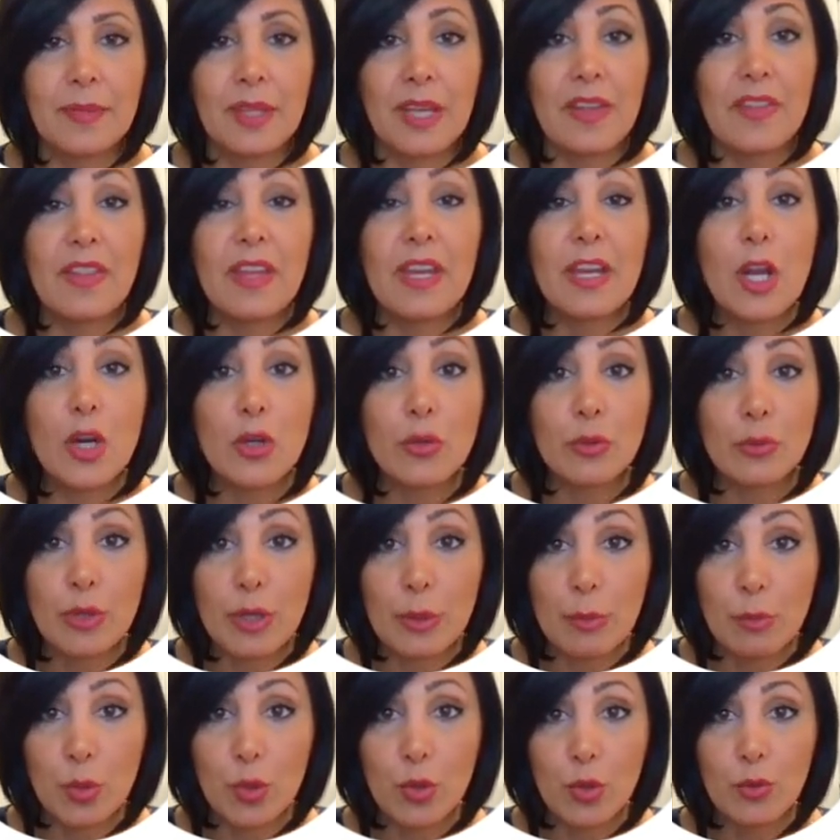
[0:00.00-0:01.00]
They are
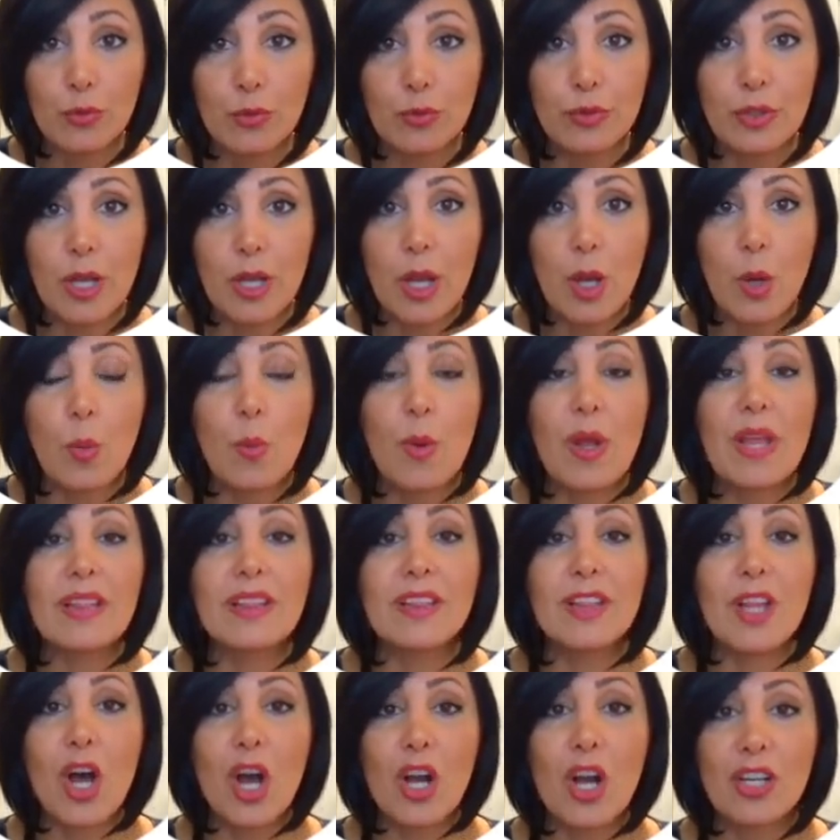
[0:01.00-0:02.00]
removed when
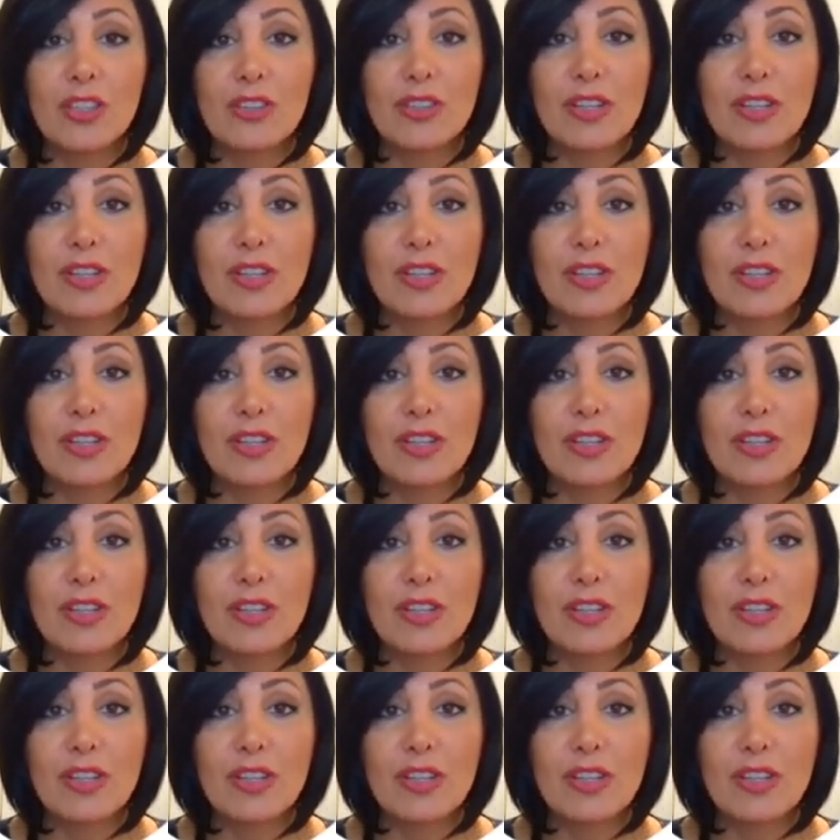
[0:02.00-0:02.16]
lock